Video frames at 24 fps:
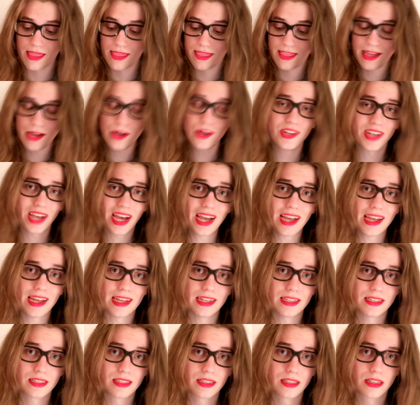And their
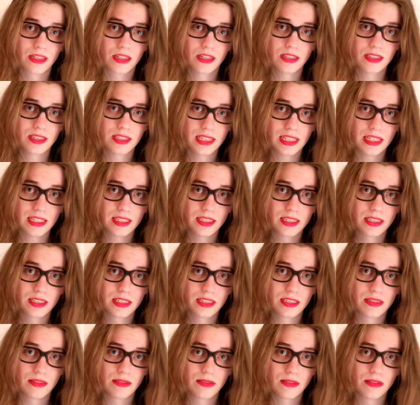diet
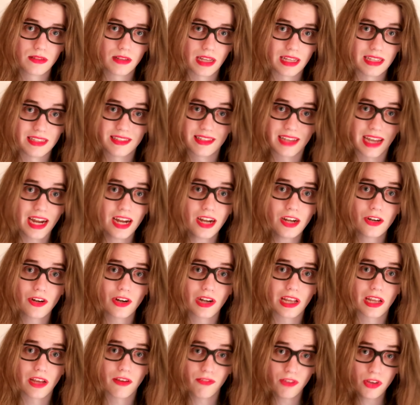consists
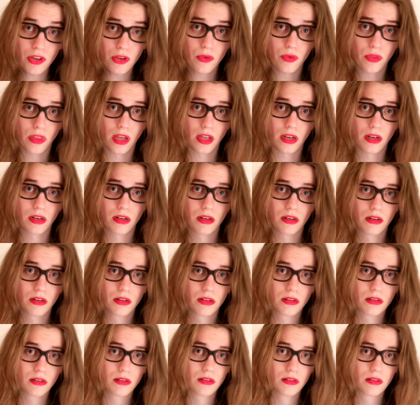entirely of you, then.
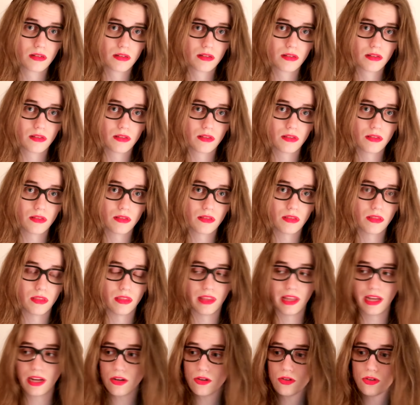
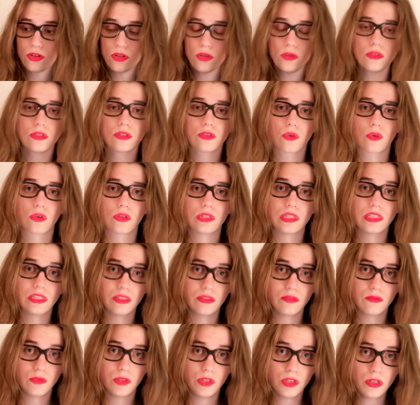Their news source
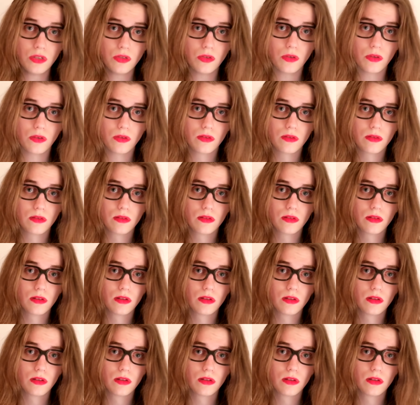is you.